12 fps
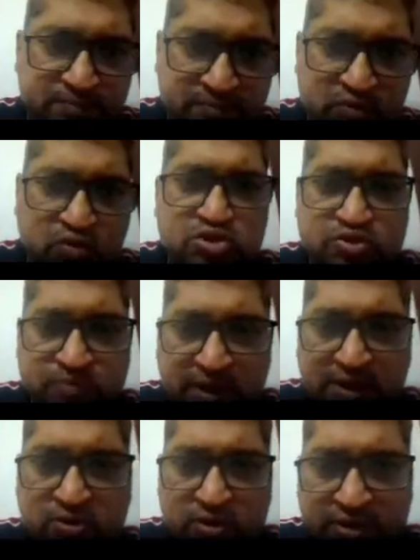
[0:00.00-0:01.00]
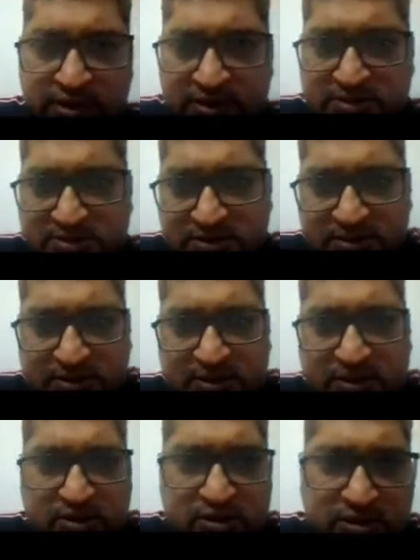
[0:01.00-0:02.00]
those smart contracts
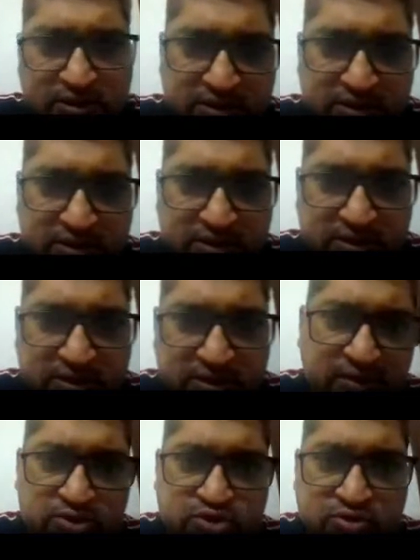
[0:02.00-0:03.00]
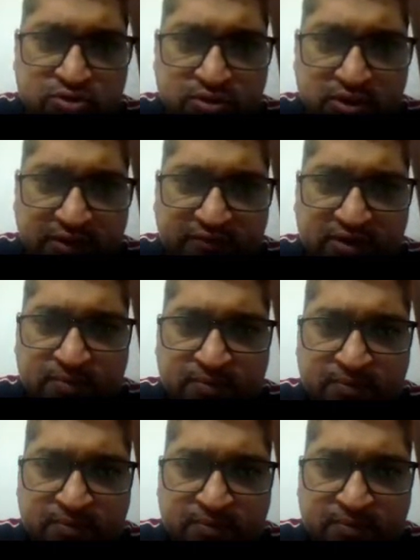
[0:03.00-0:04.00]
are also developed
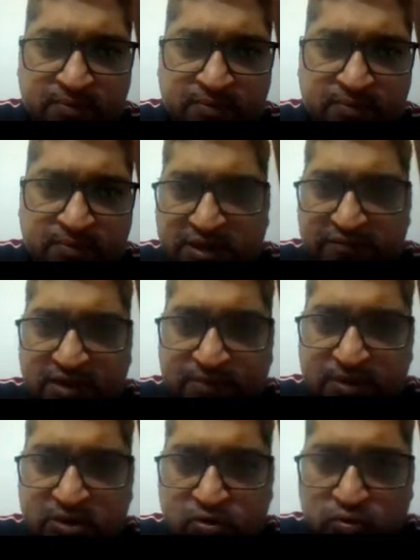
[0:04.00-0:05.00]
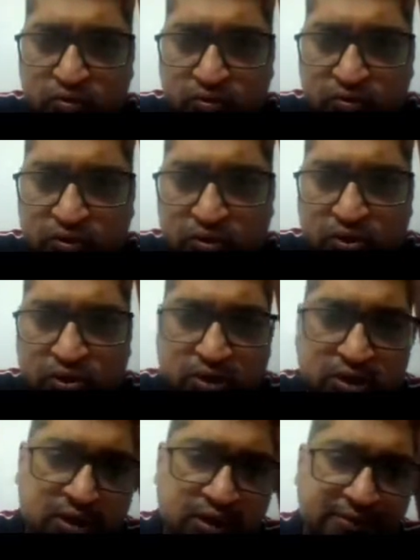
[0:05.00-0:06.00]
by these blockchain developers to
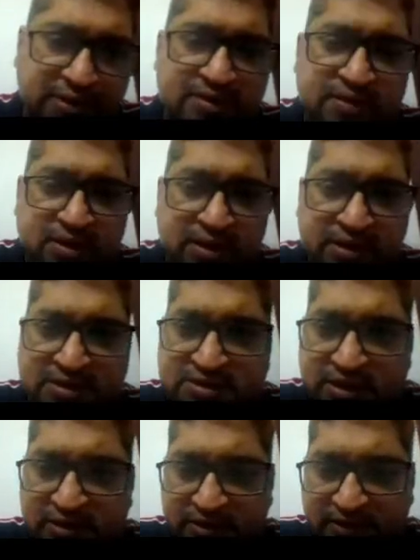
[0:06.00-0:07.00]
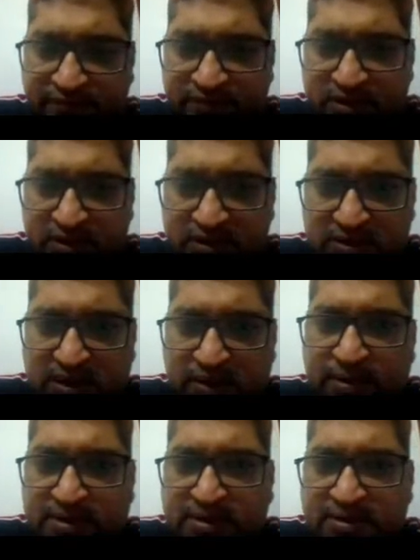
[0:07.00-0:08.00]
trigger the condition if the
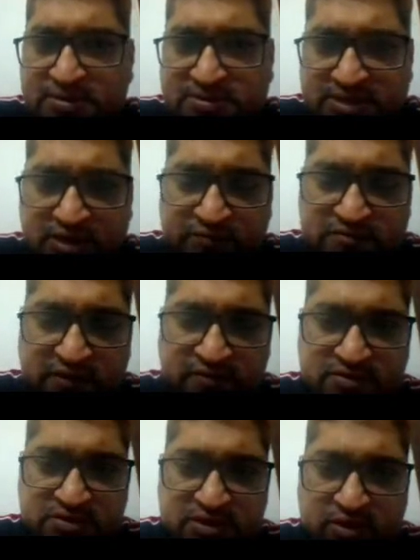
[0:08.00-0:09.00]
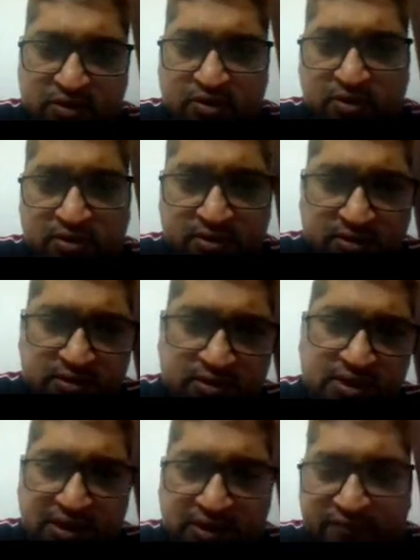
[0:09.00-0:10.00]
committed set of services are not
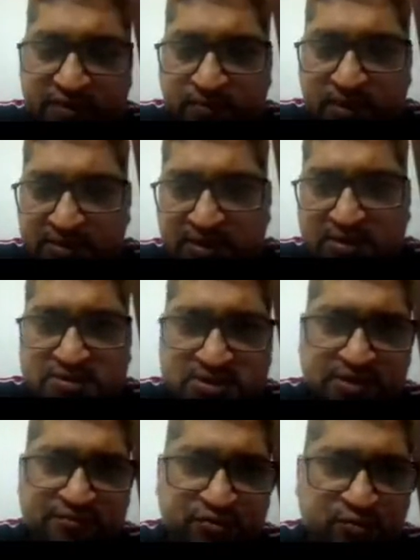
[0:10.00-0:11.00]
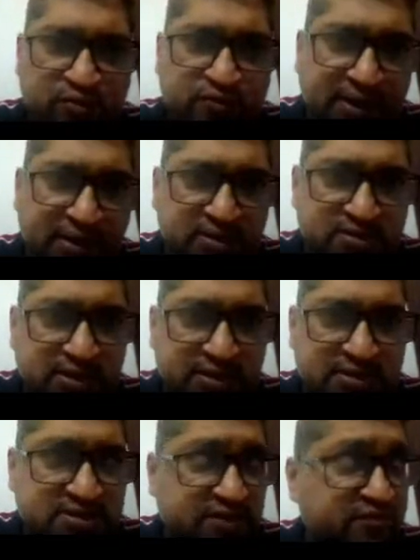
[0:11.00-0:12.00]
delivered by the service provider, and
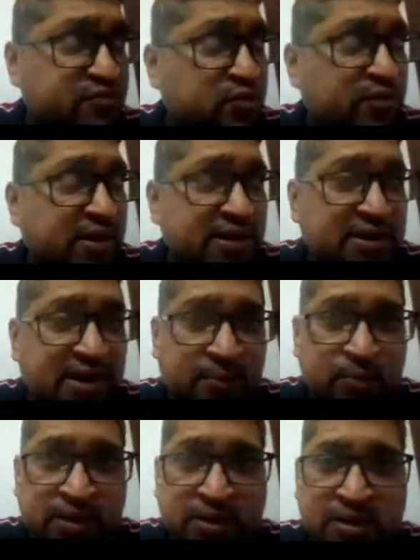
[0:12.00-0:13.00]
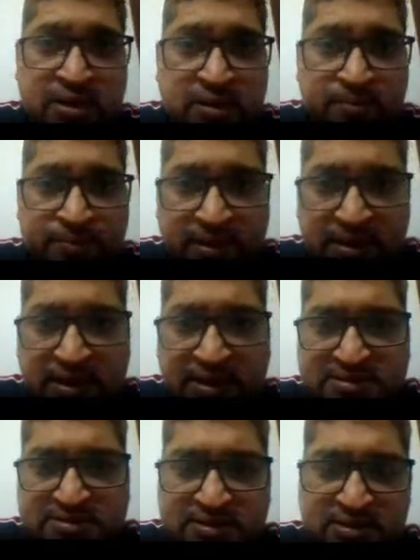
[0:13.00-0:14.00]
the service provider can be
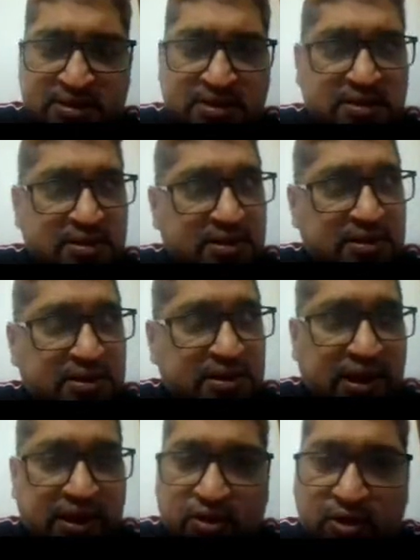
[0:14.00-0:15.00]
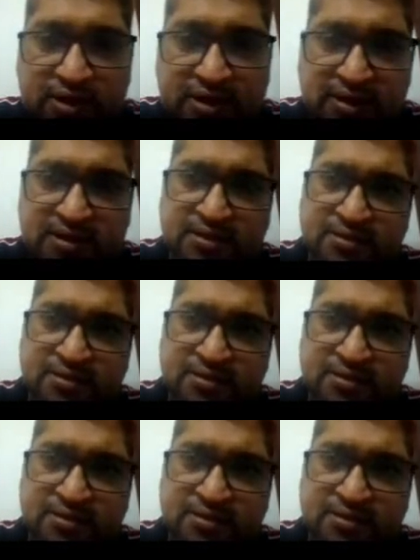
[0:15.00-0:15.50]
penalized accordingly